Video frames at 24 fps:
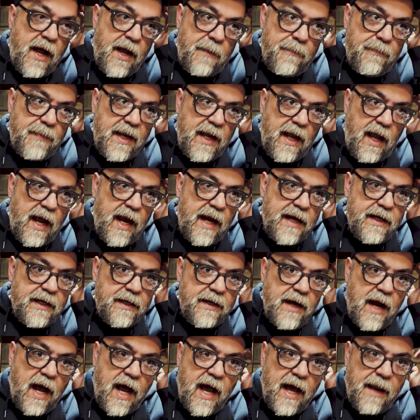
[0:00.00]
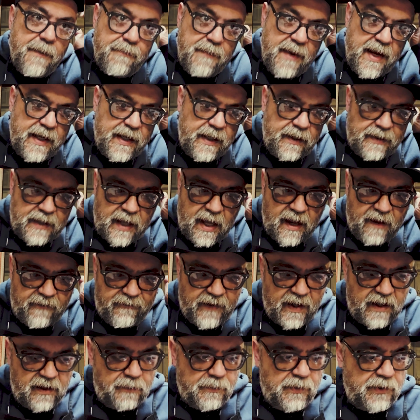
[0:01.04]
behind it not making that
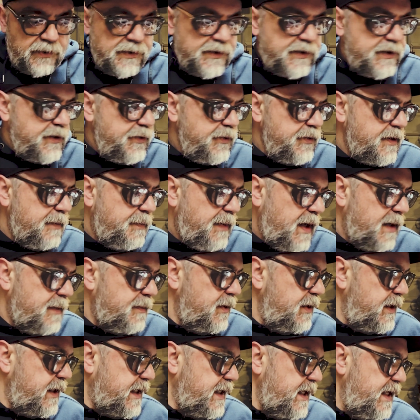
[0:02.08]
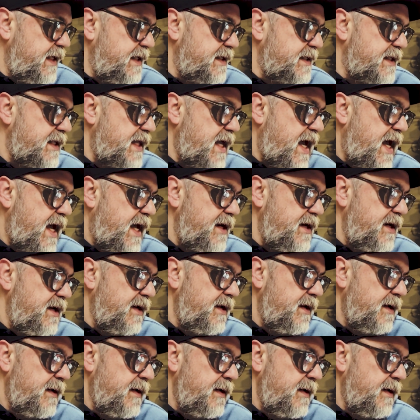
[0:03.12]
available to the public is that